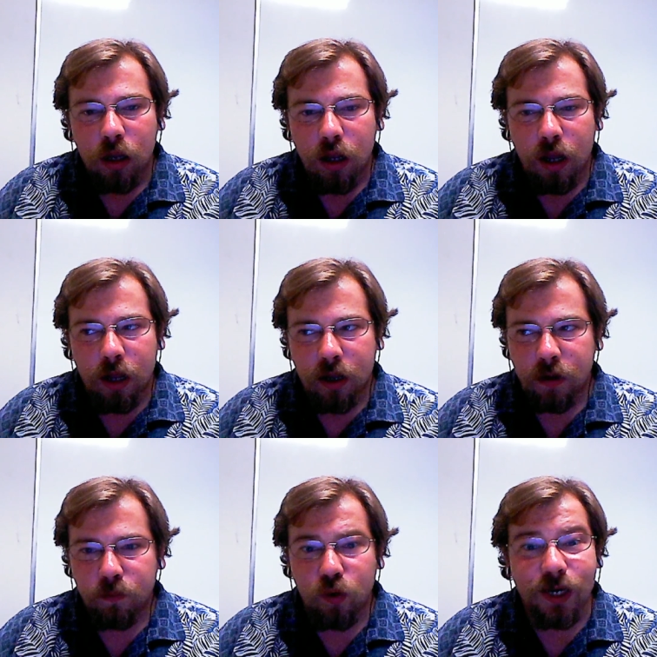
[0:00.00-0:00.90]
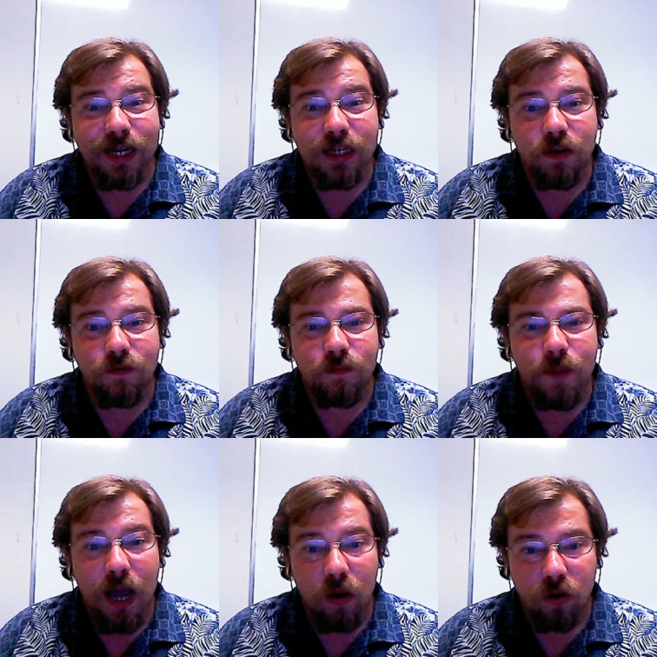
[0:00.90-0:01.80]
uh, predictive
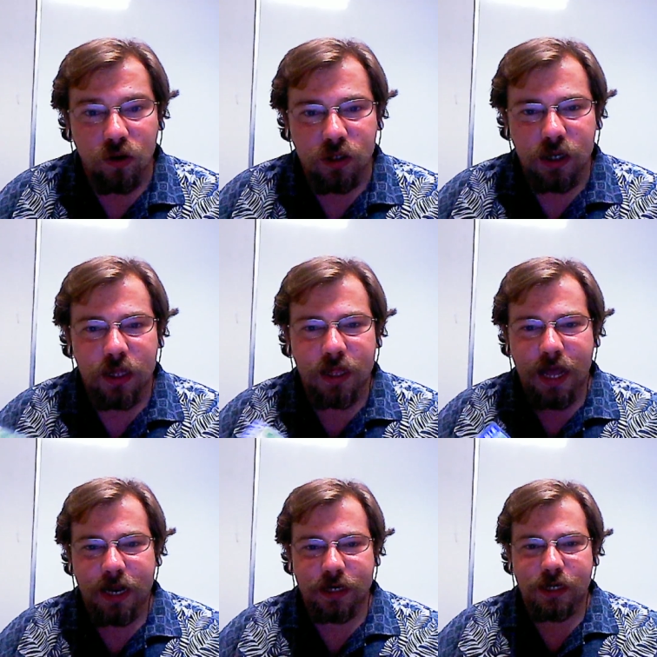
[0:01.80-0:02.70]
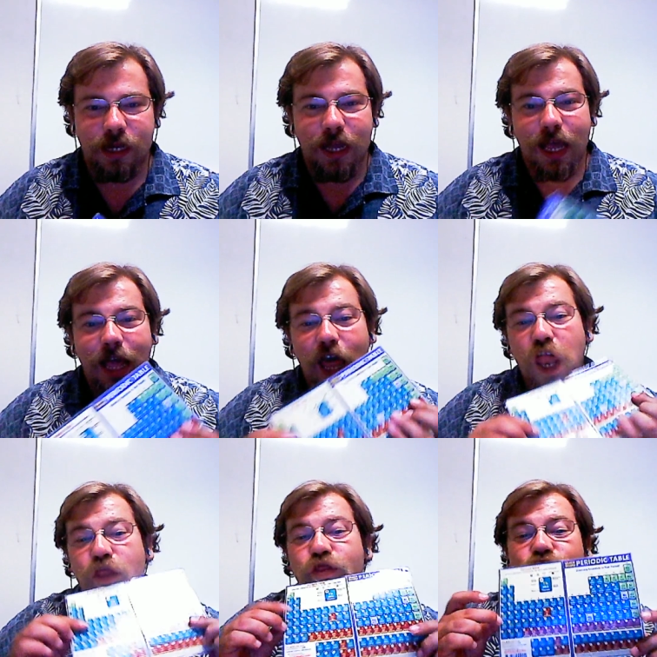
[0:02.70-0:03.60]
powers that
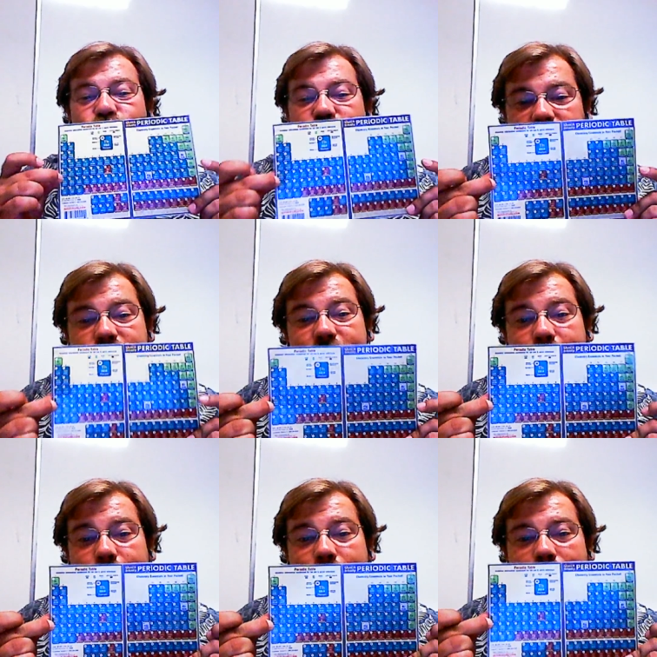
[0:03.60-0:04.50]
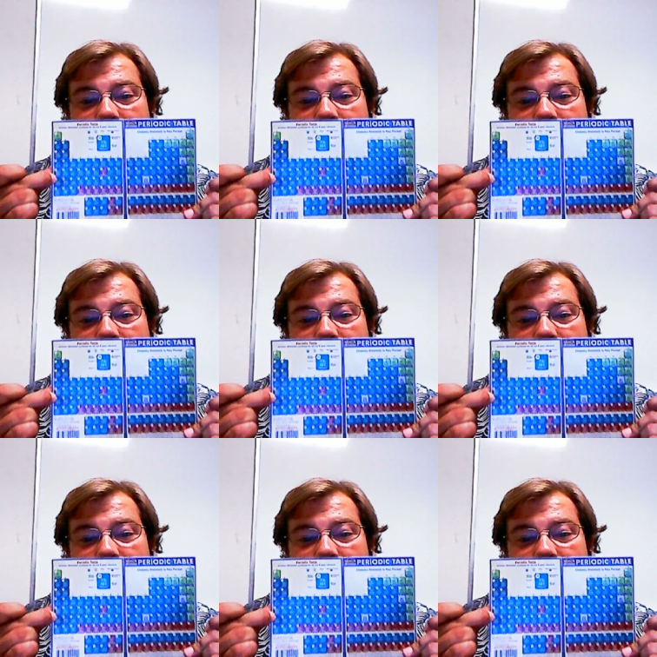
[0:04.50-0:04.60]
this thing